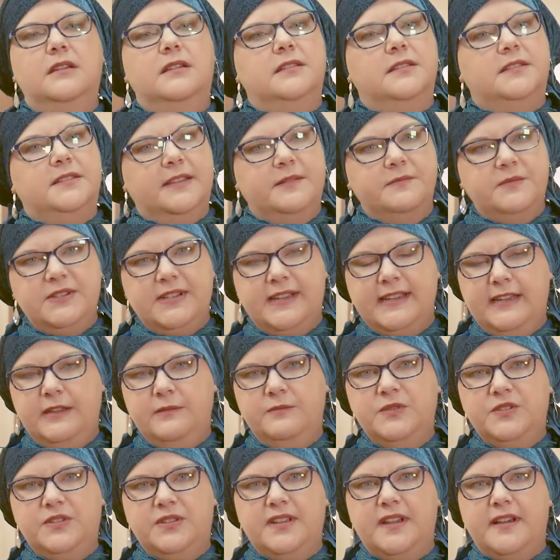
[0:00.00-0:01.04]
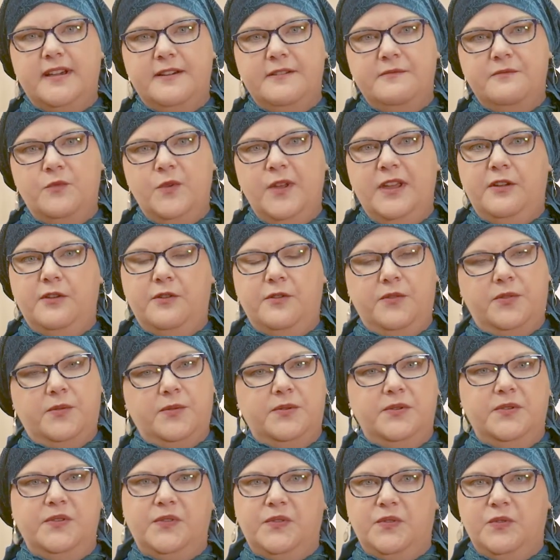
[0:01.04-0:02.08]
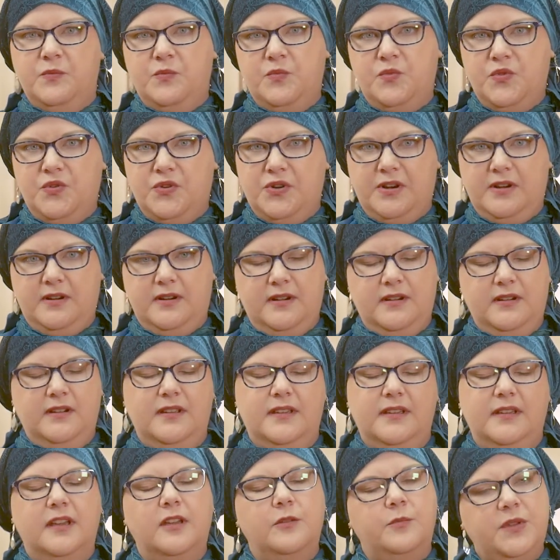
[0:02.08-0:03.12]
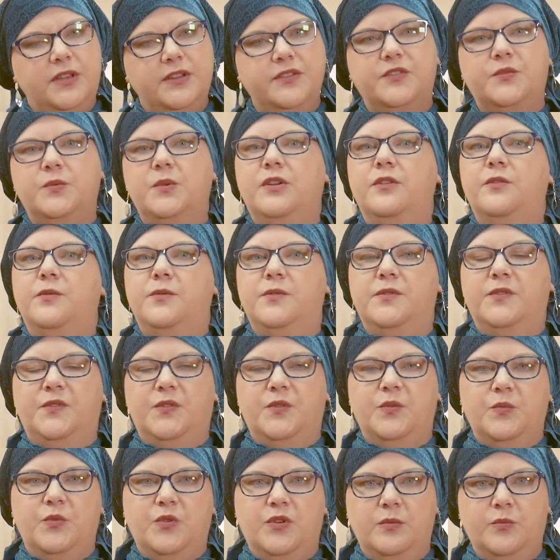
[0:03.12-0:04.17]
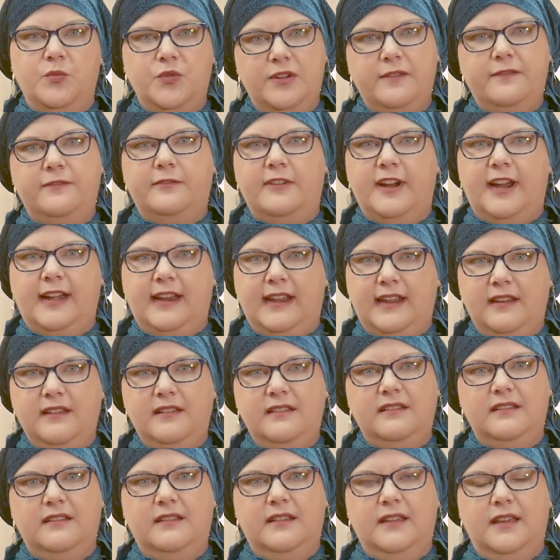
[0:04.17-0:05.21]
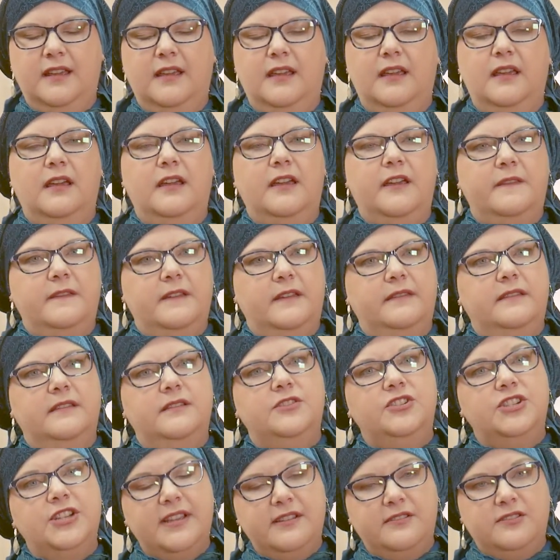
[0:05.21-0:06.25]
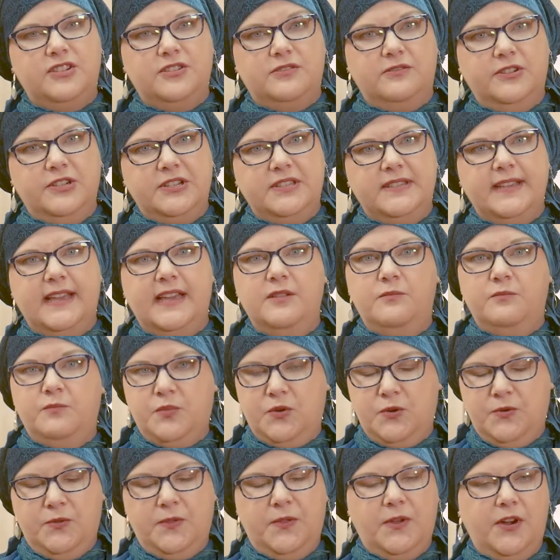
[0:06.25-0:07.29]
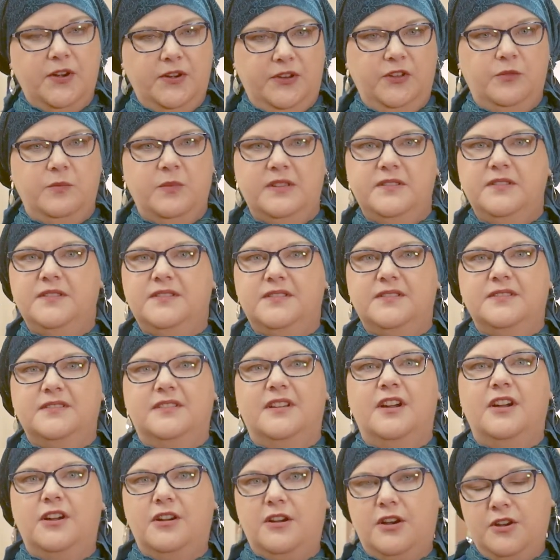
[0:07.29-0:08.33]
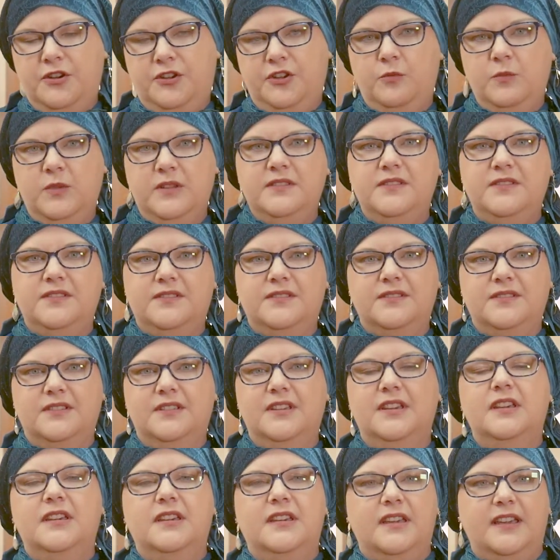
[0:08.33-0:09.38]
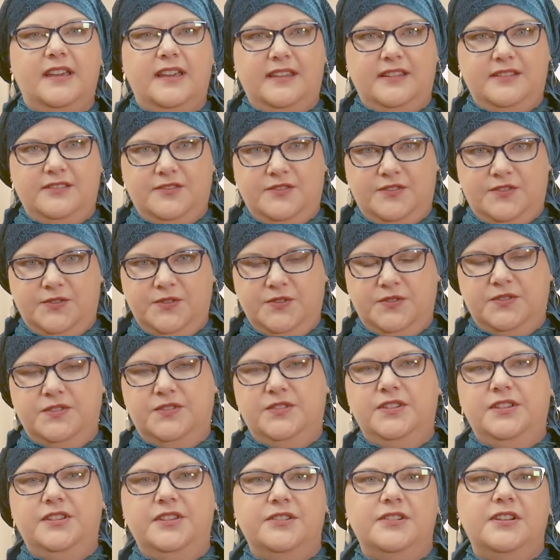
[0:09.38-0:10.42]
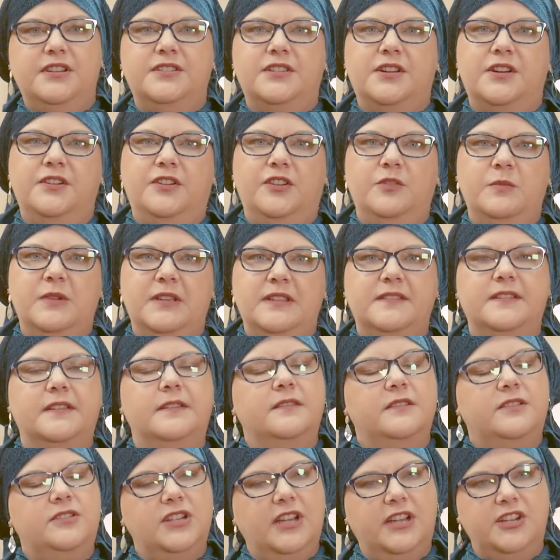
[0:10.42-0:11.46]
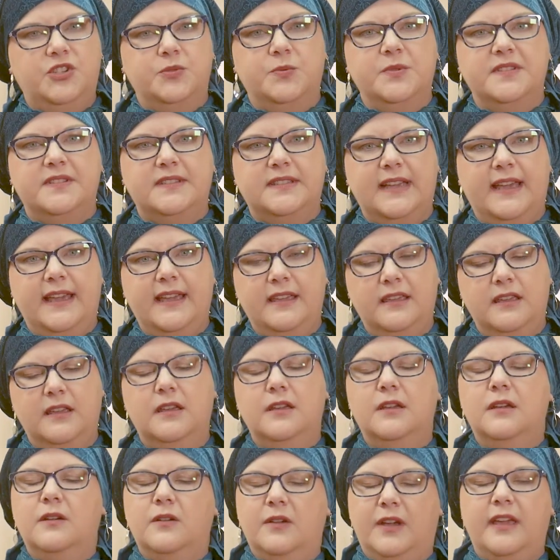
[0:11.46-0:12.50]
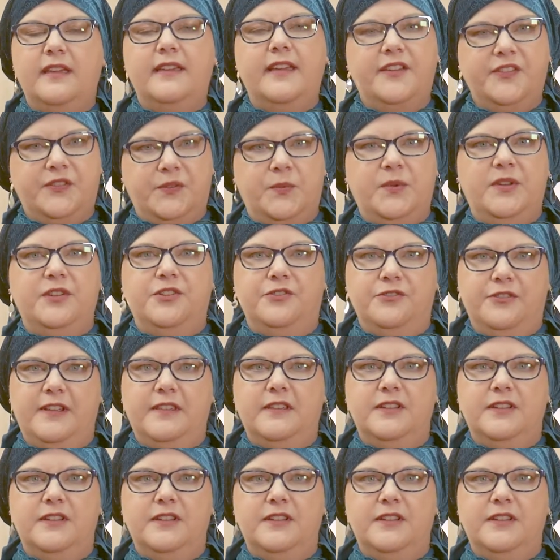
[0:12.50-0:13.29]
Sometimes we go through some more appeals, we go through some more brief writing, and then the judge looks at both arguments, our arguments, and Social Security's arguments, and the judge will say, okay, yes, we agree